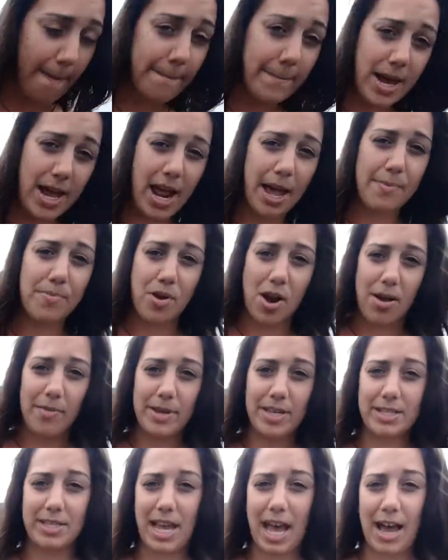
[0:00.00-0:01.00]
But I
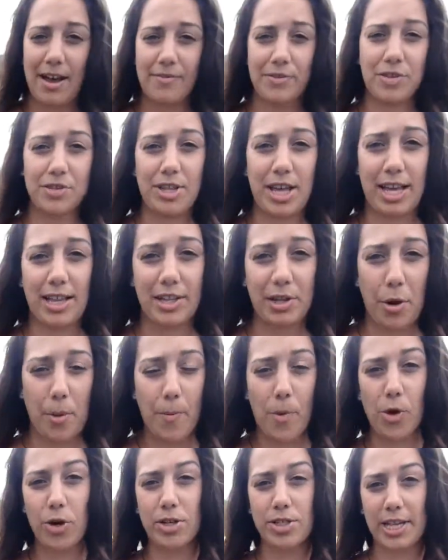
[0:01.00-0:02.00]
promise, after that little
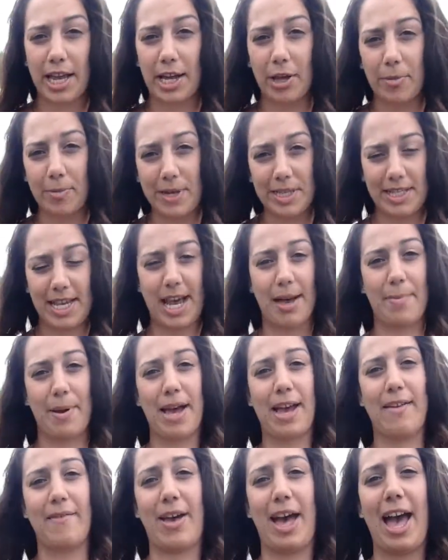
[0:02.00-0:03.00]
motorcycle mishap,
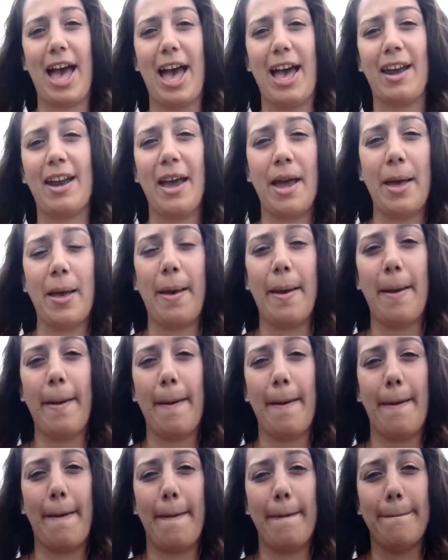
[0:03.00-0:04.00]
I have had
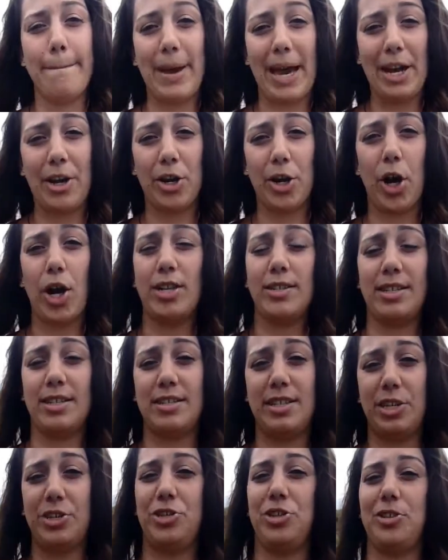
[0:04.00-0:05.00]
better
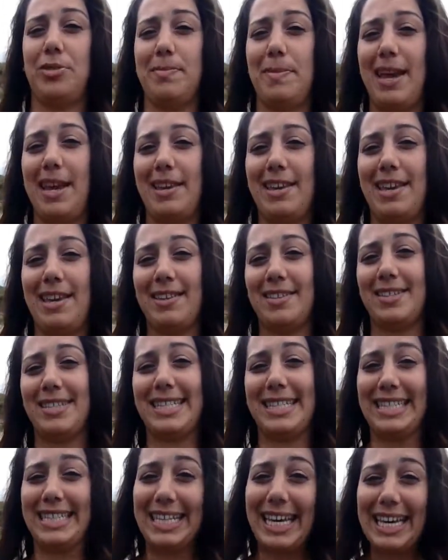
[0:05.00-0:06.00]
decision-making
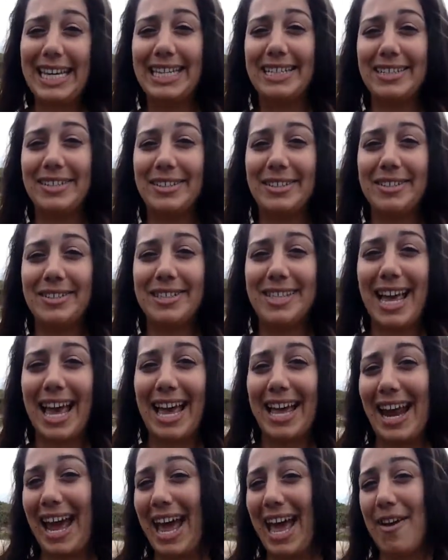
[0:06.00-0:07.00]
skills,
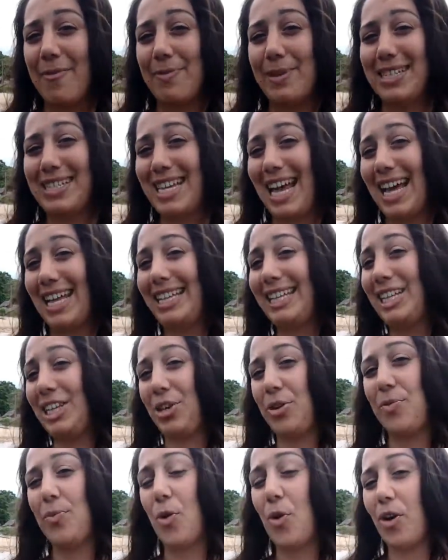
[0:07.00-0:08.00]
and I have been telling
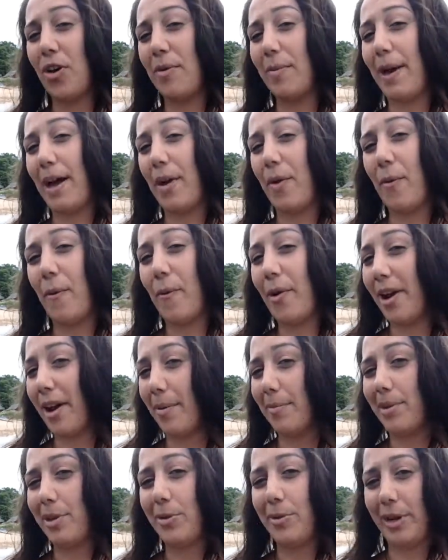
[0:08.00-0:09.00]
you more about what
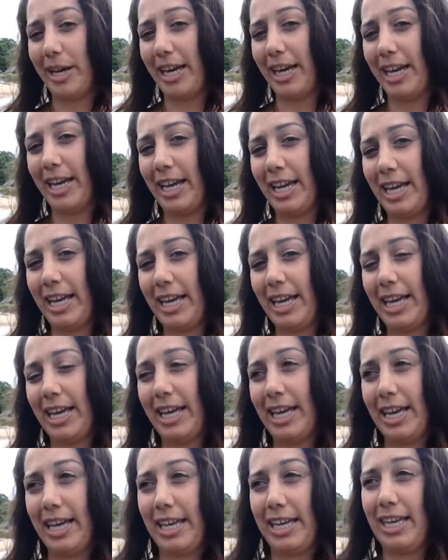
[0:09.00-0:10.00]
I'm doing,
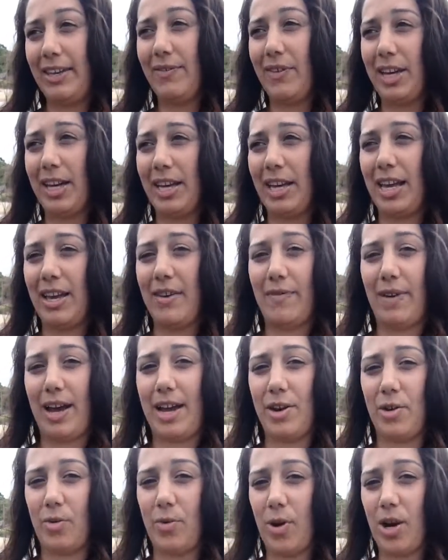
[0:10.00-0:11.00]
even if I
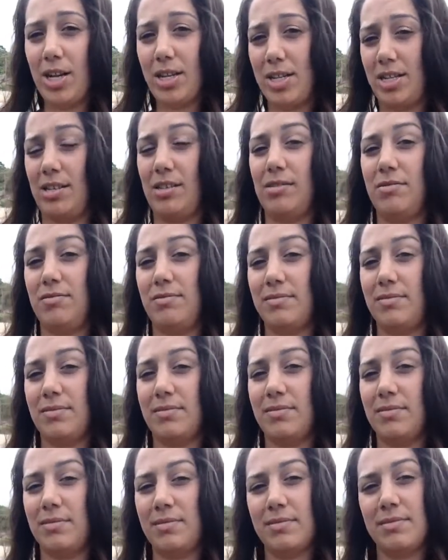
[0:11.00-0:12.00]
don't want to.
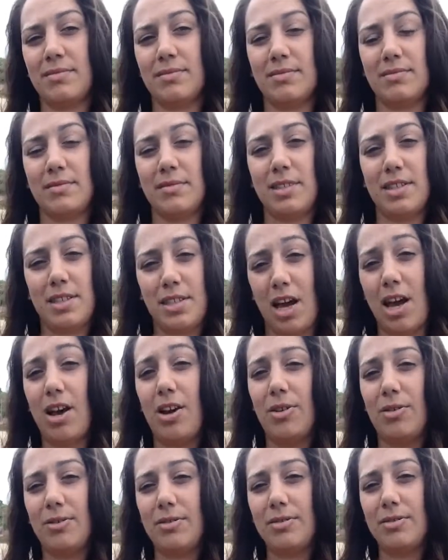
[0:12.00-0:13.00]
So,
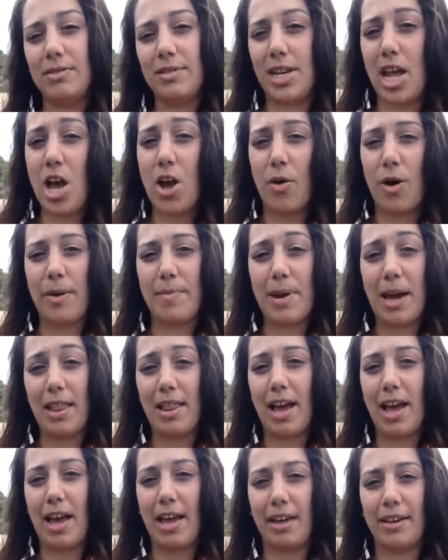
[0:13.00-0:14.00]
no, I'm not
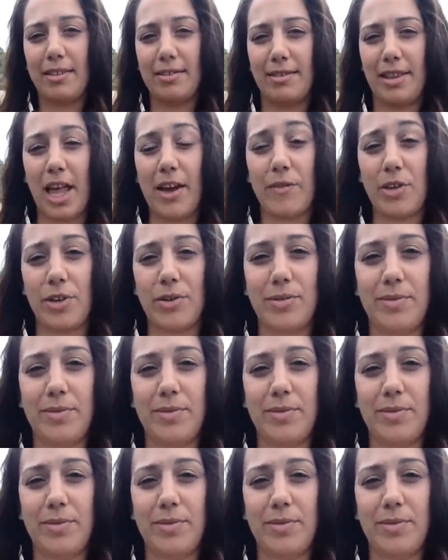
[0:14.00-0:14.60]
lying. Love you.